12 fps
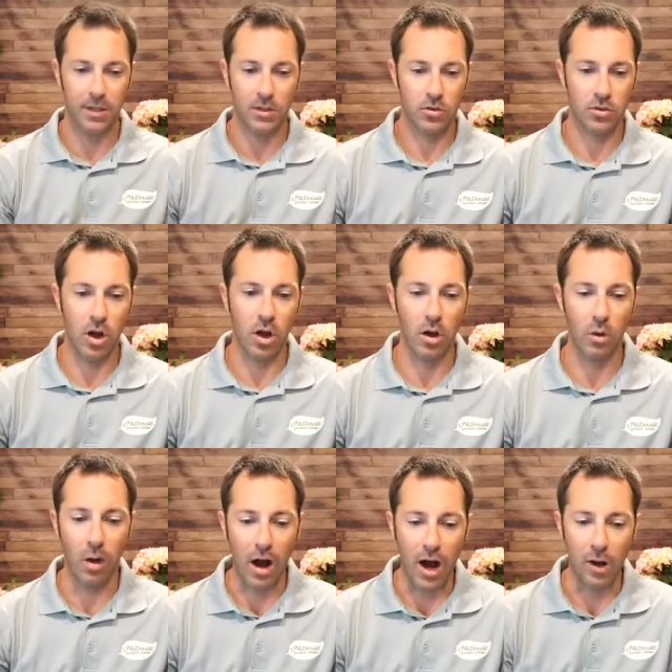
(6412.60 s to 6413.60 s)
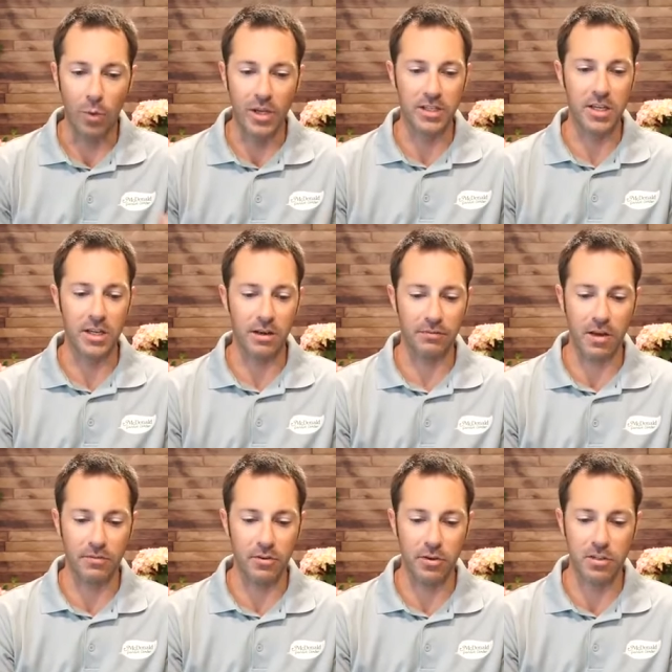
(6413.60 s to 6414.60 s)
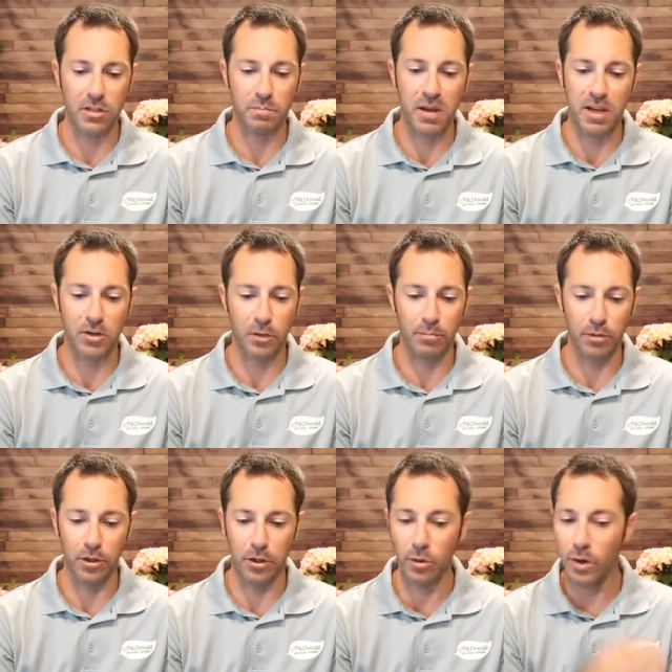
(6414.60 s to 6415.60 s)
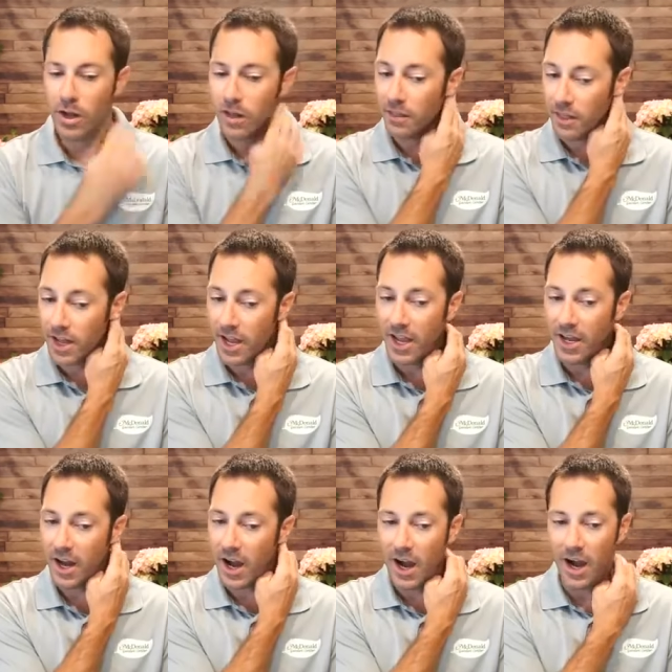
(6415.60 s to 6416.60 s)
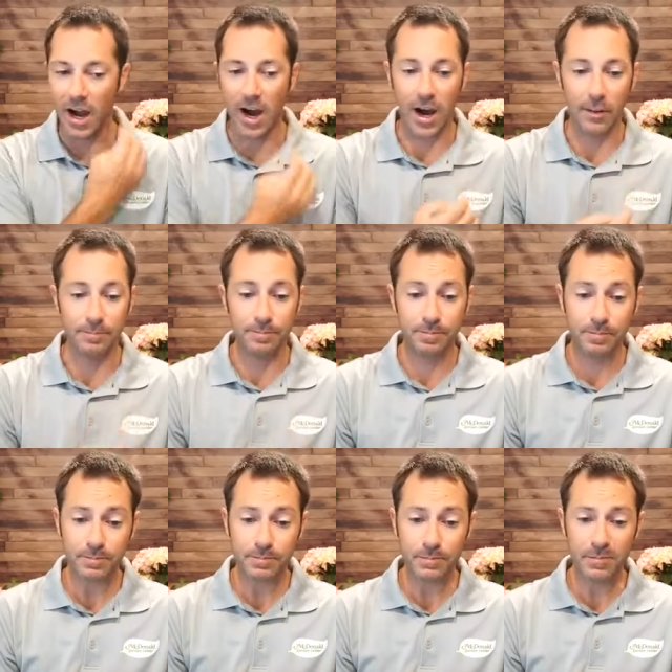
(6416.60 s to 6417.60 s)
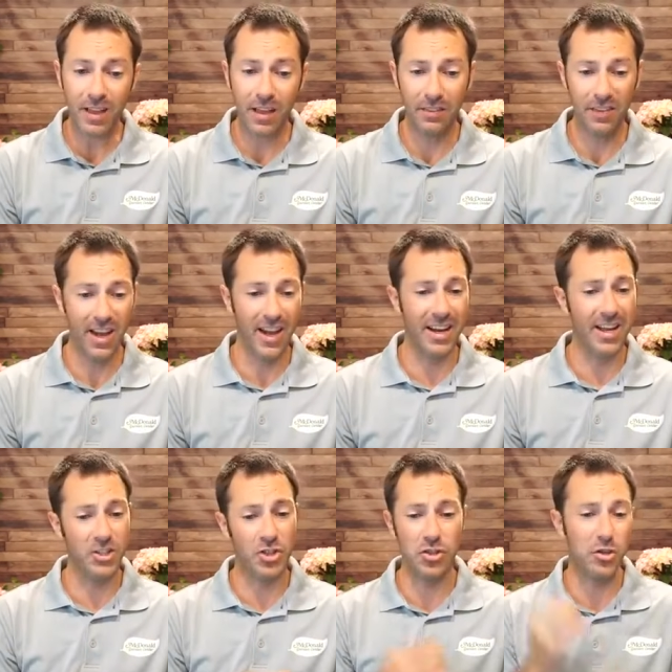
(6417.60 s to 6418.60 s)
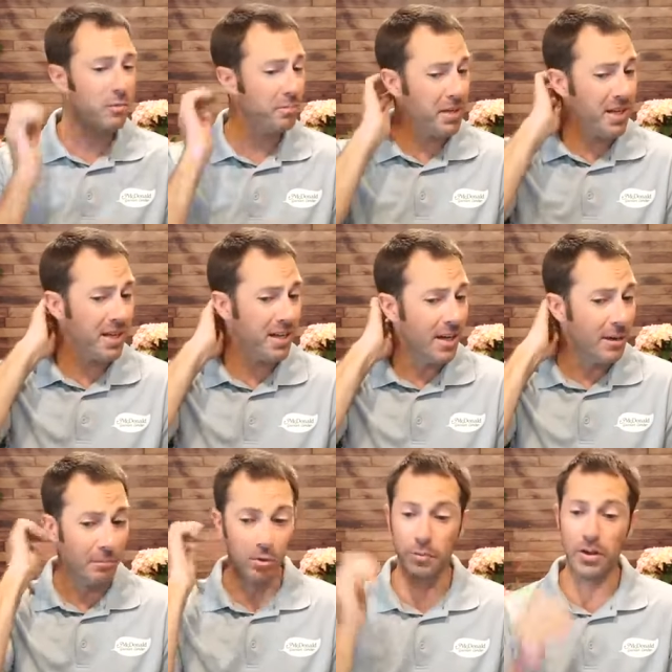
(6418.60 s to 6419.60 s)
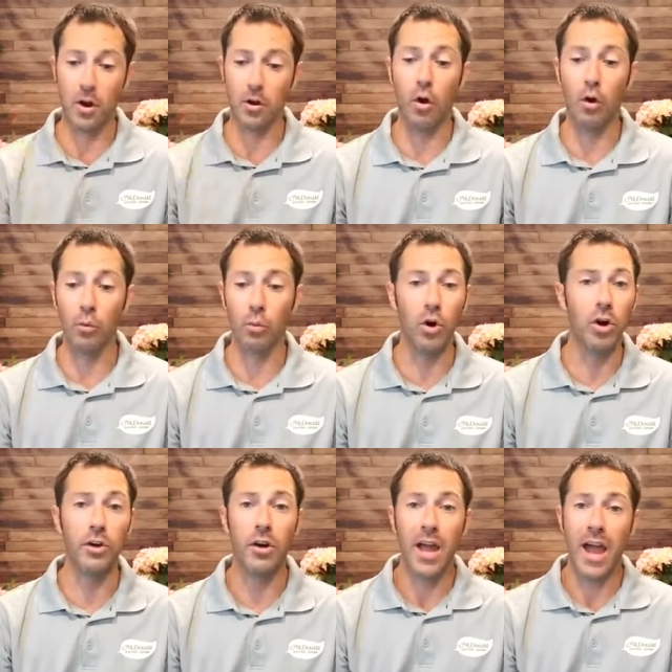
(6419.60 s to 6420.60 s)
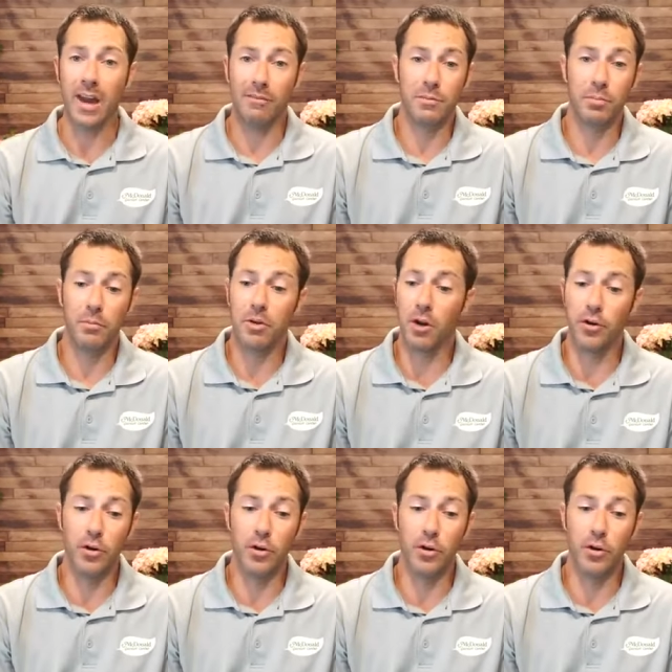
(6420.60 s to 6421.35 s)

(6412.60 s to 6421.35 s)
So uh, Wendy, if, if yours is pink or blue, then, um, then it should be blooming on old wood, and if it's blooming on